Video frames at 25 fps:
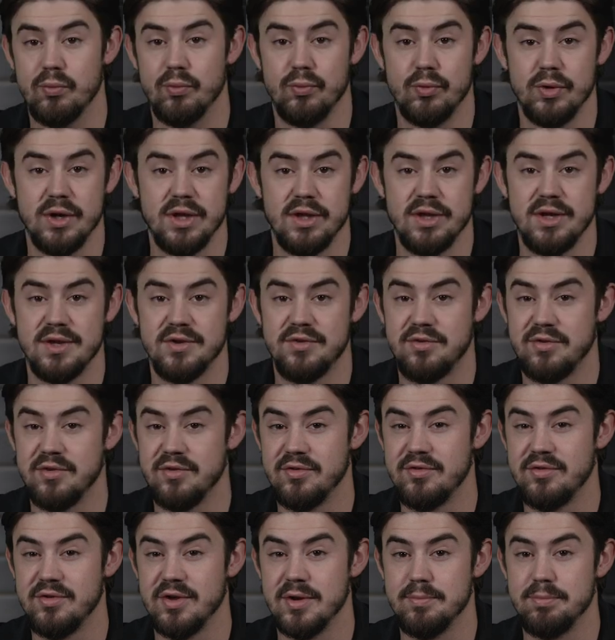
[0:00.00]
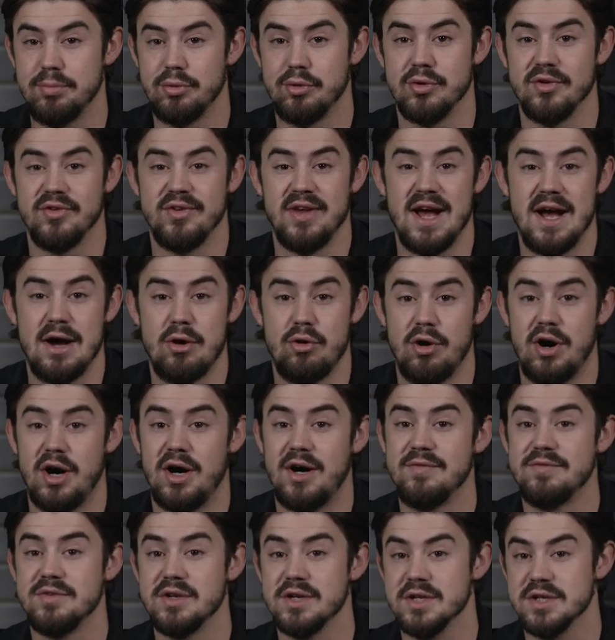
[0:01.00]
Really, it's as simple as how
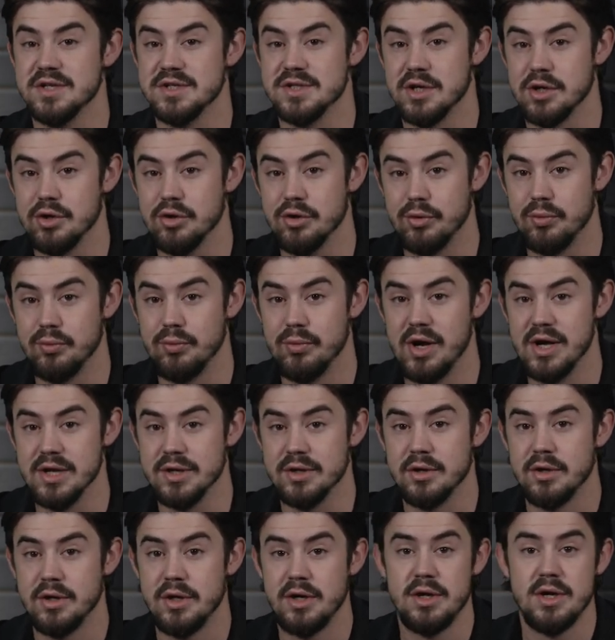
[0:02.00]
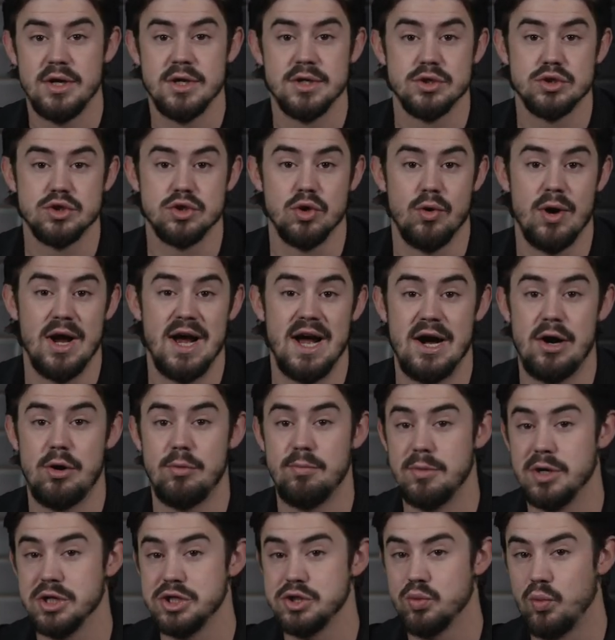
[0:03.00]
often is it going to run. So how
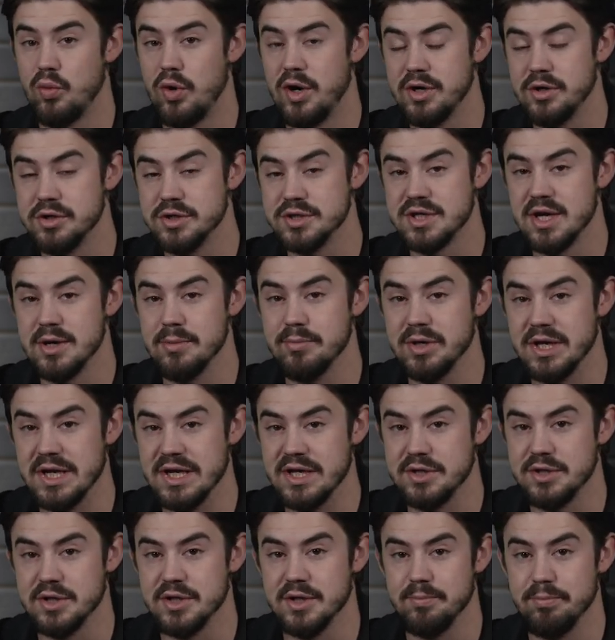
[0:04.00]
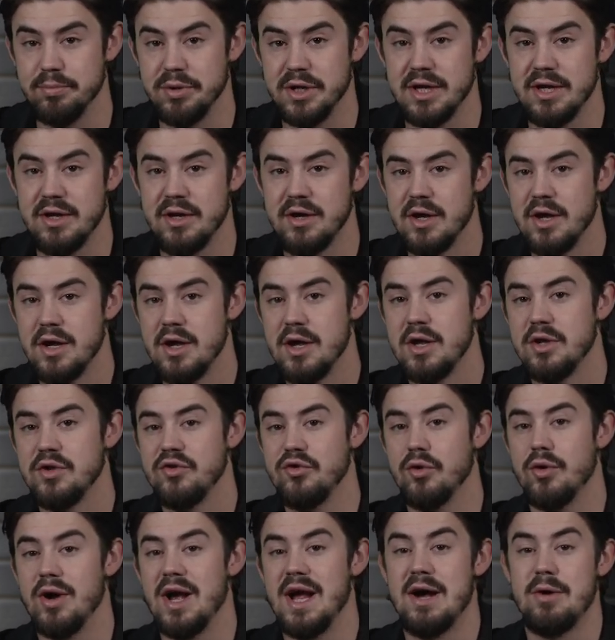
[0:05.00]
much water is coming into the pit?
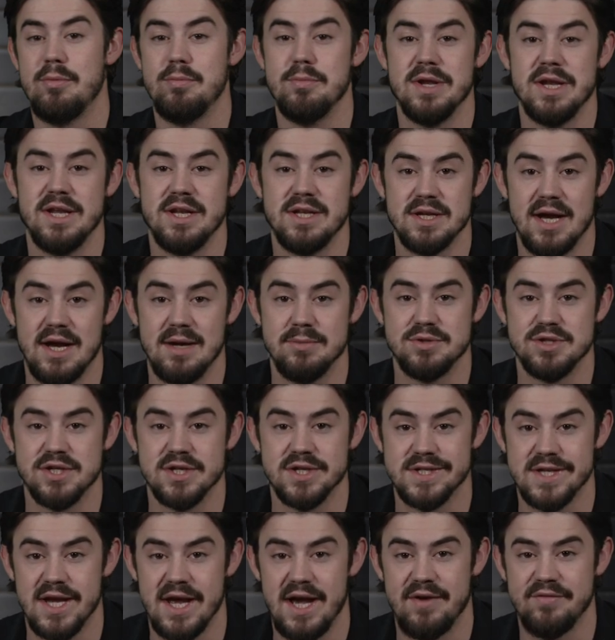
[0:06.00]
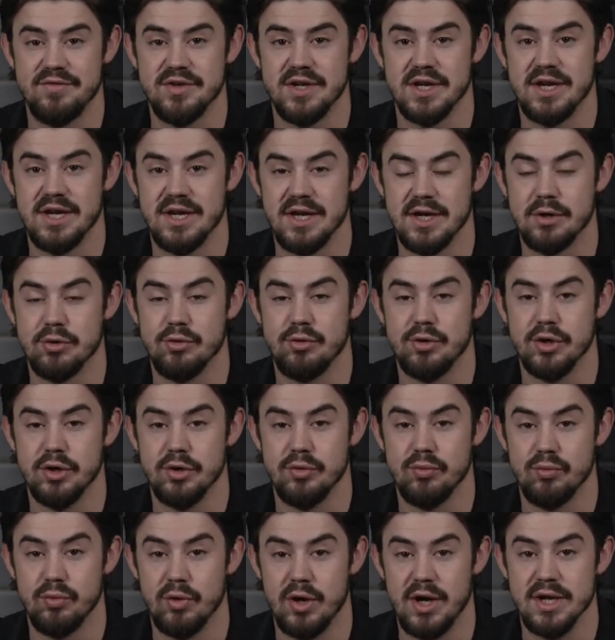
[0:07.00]
So how many times does it have to kick on
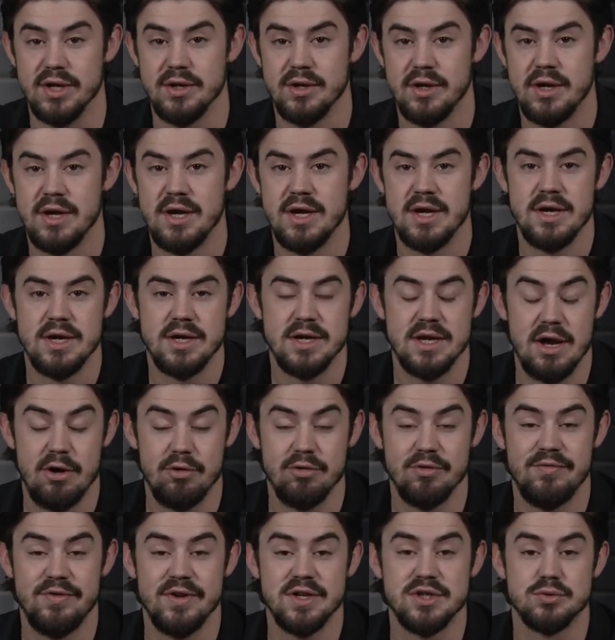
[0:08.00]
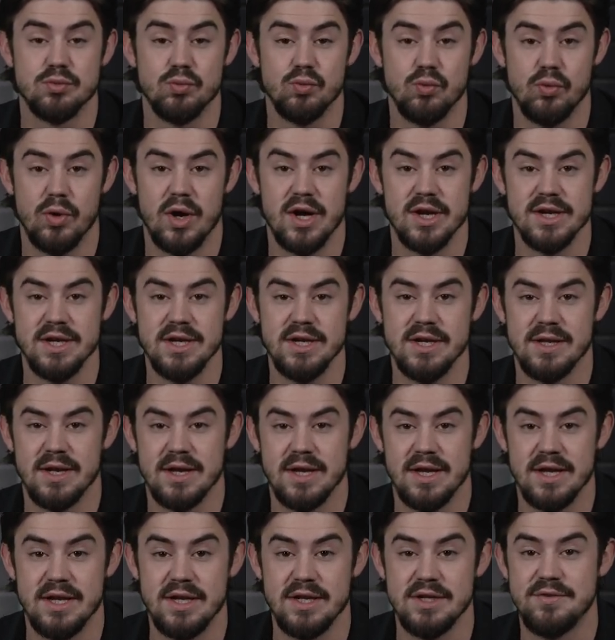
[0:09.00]
and run? Now, if it's running,
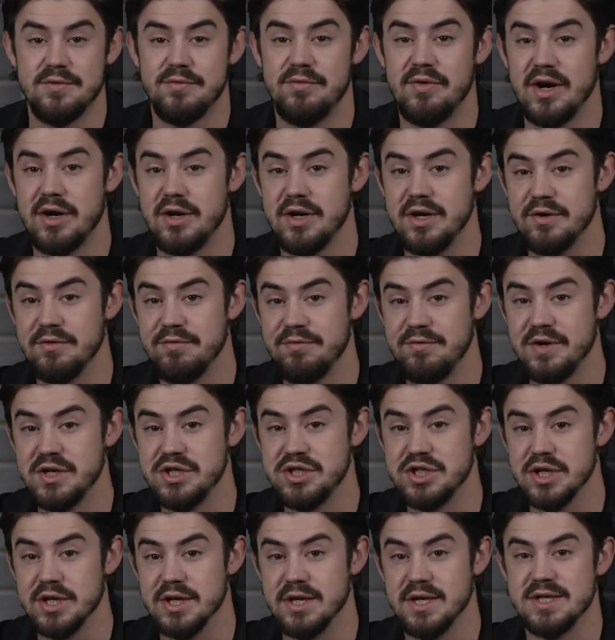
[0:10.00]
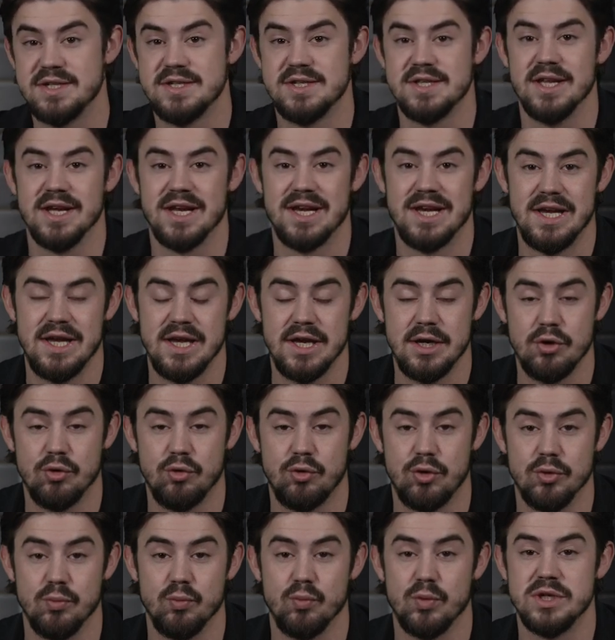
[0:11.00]
it is very efficient. It's the kick
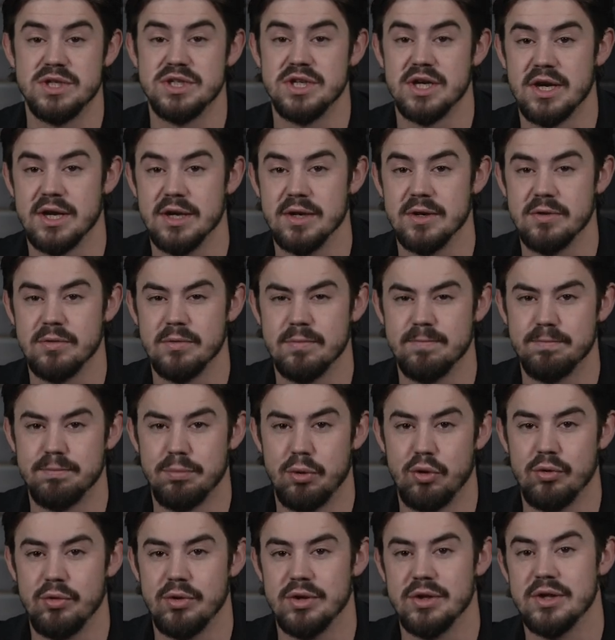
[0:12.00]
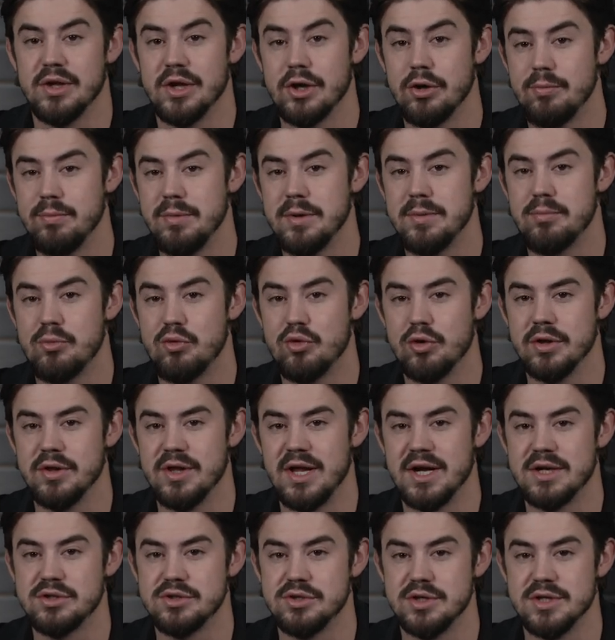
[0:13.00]
on, which it can pull a little bit more
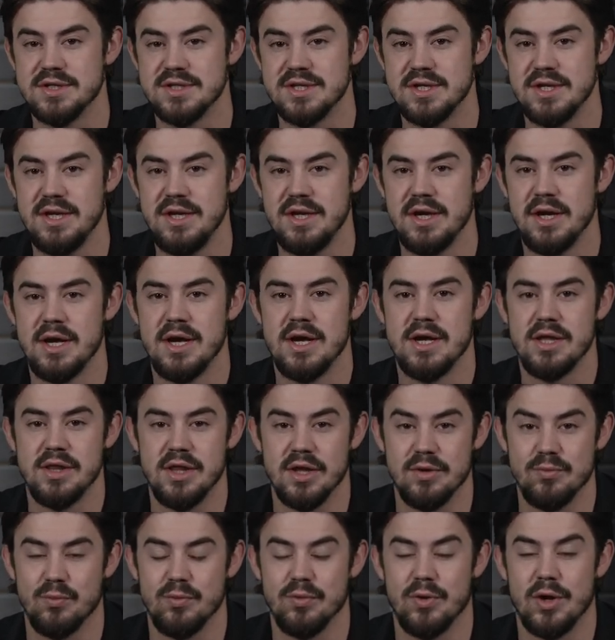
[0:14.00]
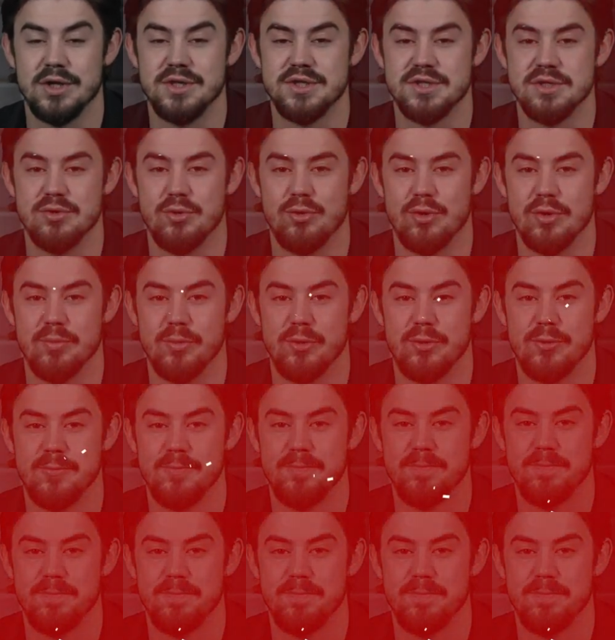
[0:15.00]
electricity than what's normal.